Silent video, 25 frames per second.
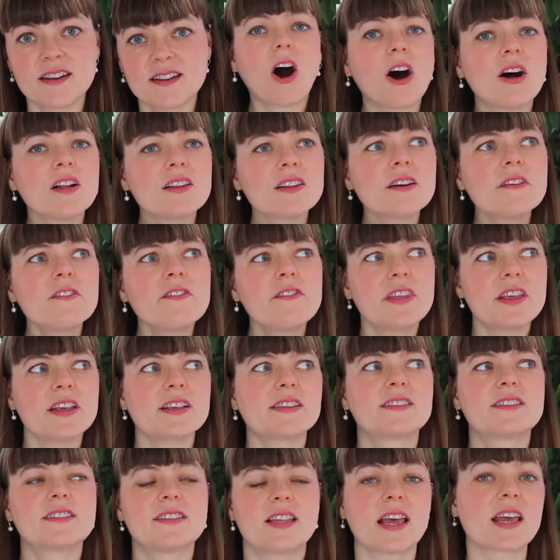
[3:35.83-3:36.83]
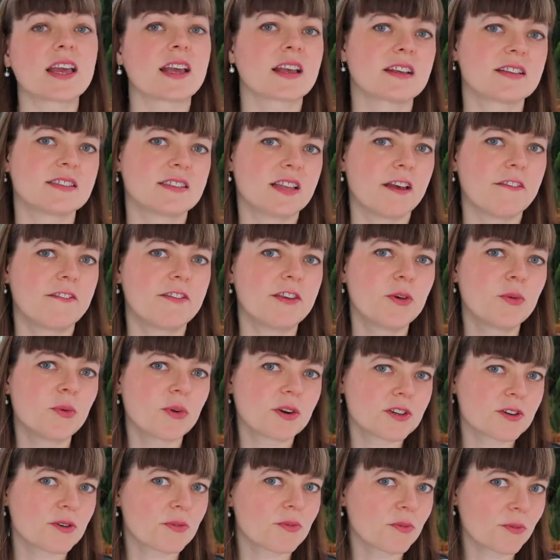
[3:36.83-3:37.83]
All of these things, if you
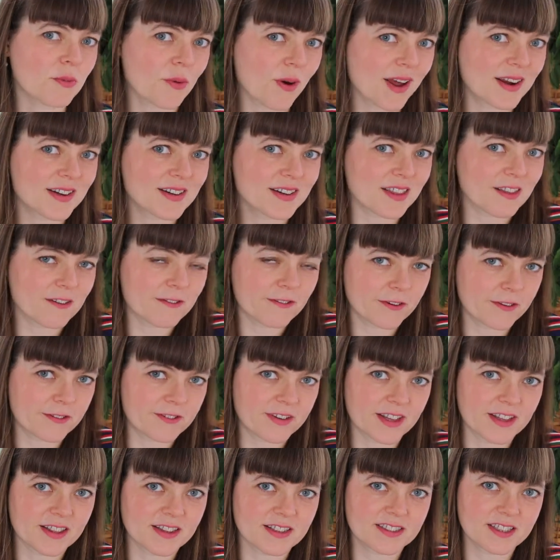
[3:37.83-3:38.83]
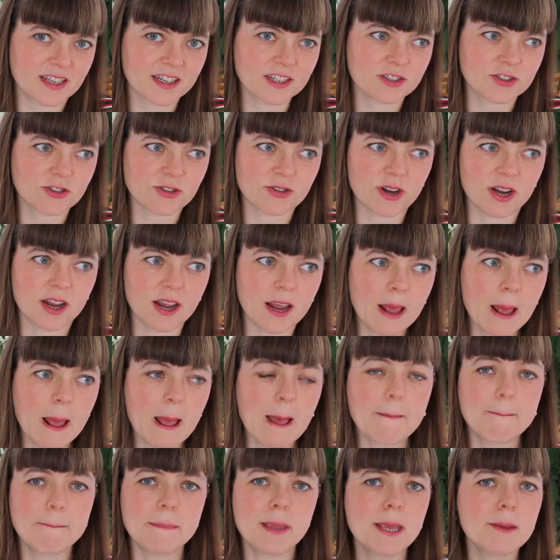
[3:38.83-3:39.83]
were to rewind to the 15th century,
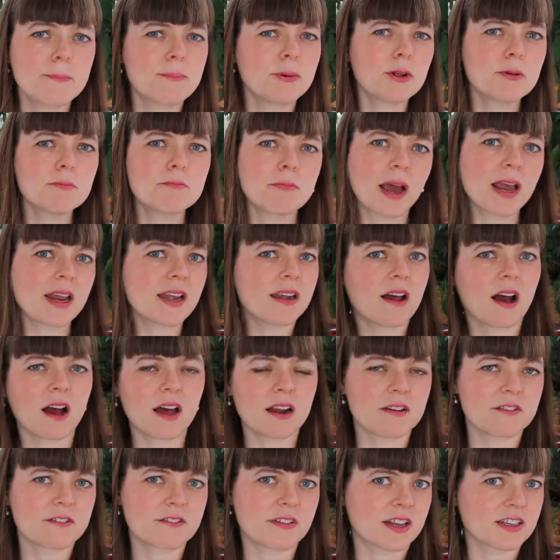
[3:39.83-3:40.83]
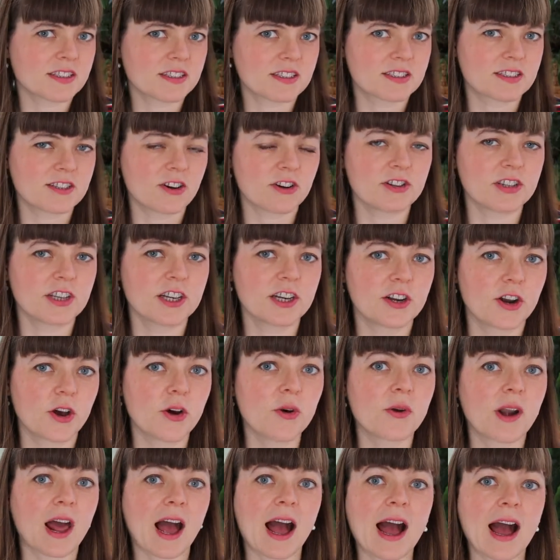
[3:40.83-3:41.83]
people might not have necessarily
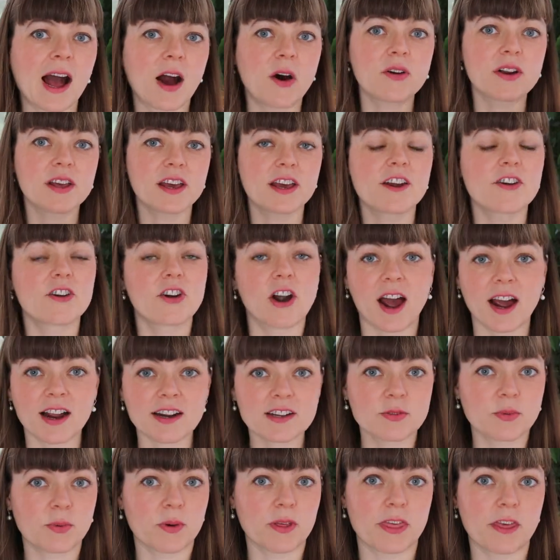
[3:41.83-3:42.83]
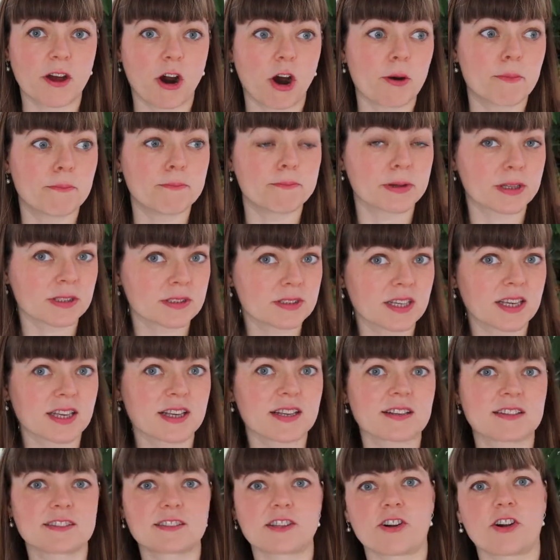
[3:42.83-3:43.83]
known how to interact with our
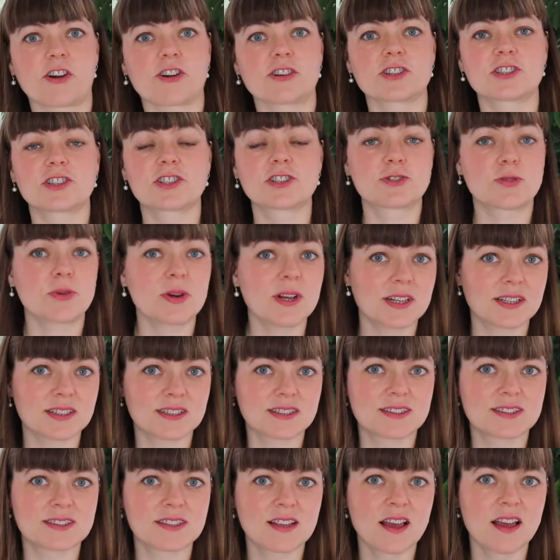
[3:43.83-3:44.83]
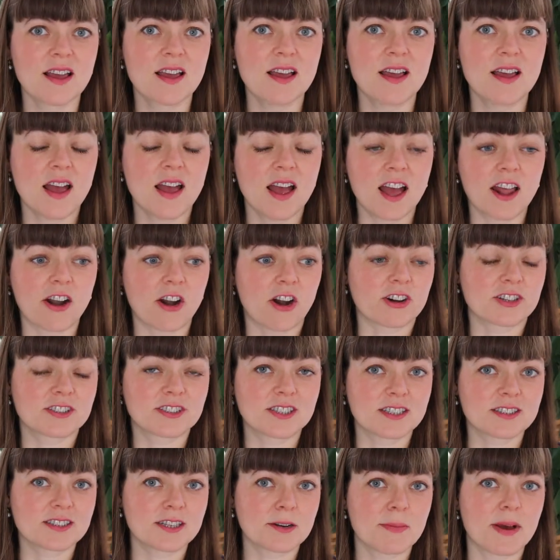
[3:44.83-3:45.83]
buildings and our streets and our
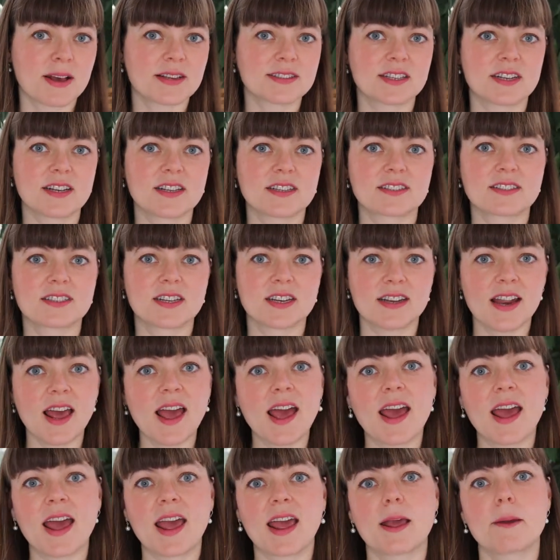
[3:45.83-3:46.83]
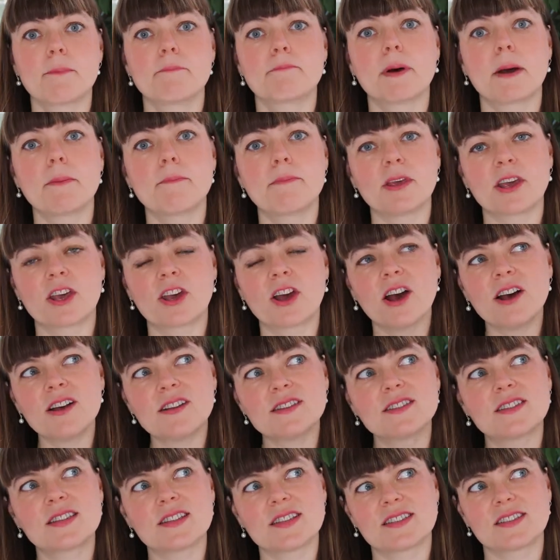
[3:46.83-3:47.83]
system as it is today, but
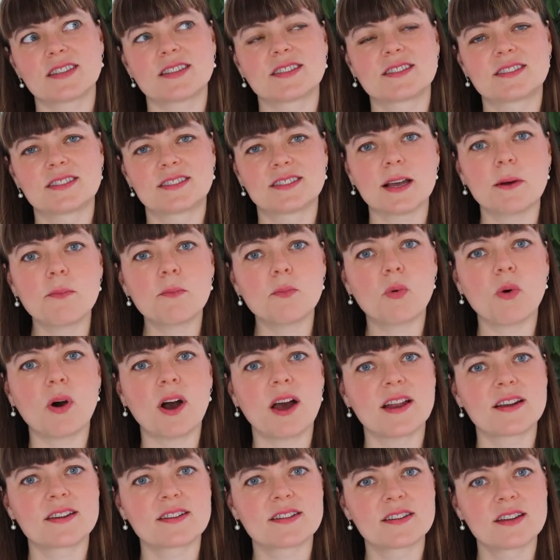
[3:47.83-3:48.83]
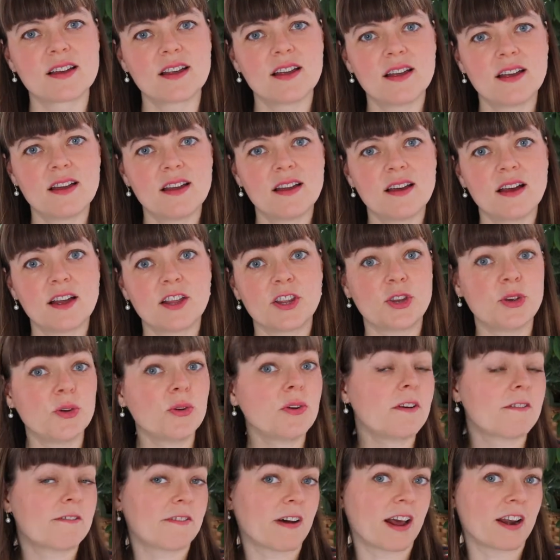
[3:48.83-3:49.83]
because this is somewhat
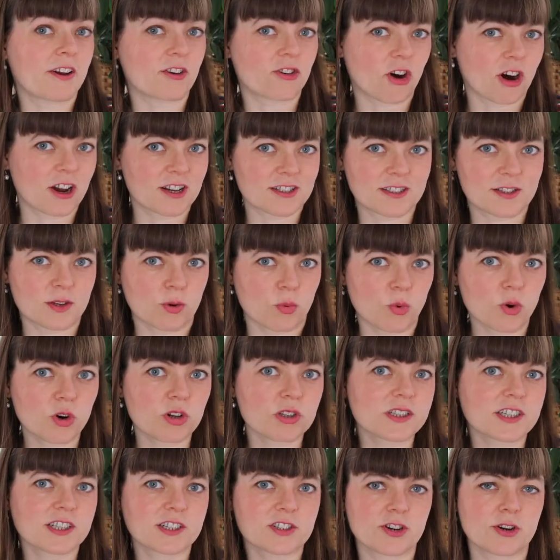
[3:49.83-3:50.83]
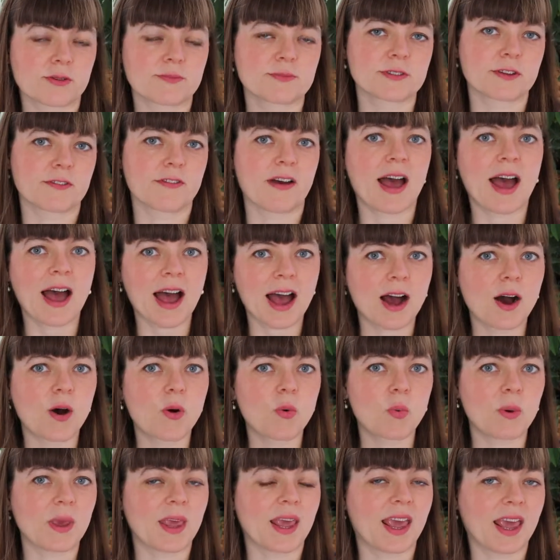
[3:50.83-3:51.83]
unified across the world in terms of
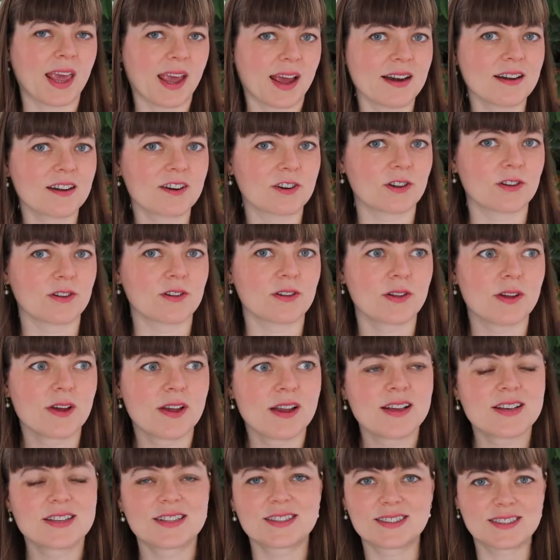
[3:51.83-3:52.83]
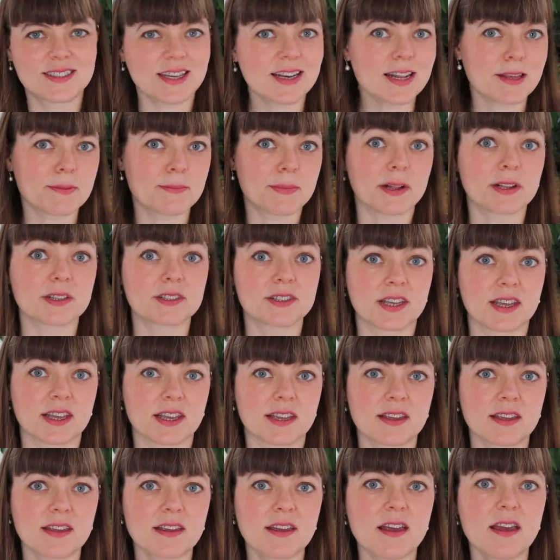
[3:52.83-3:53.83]
how we handle city
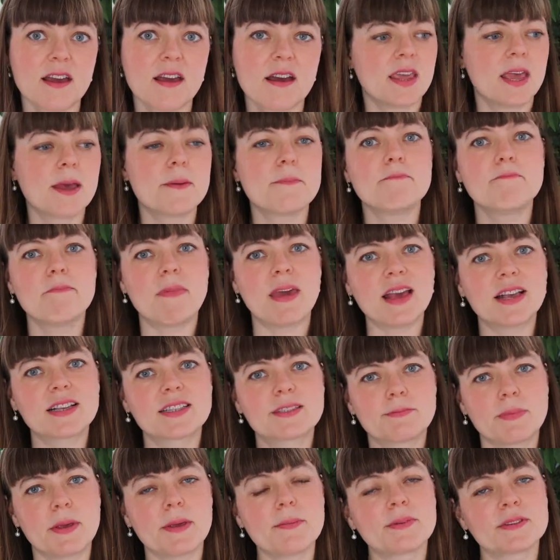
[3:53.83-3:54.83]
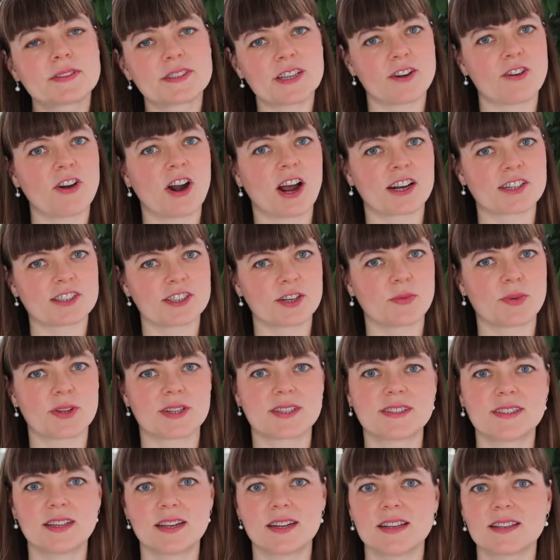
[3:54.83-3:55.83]
building, it makes people's interaction with
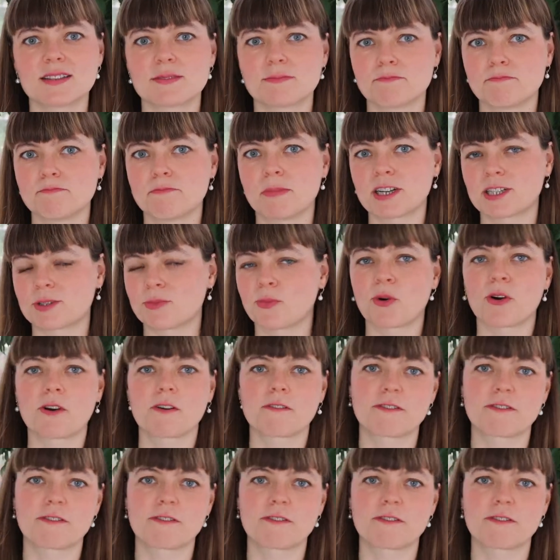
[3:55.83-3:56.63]
cities much more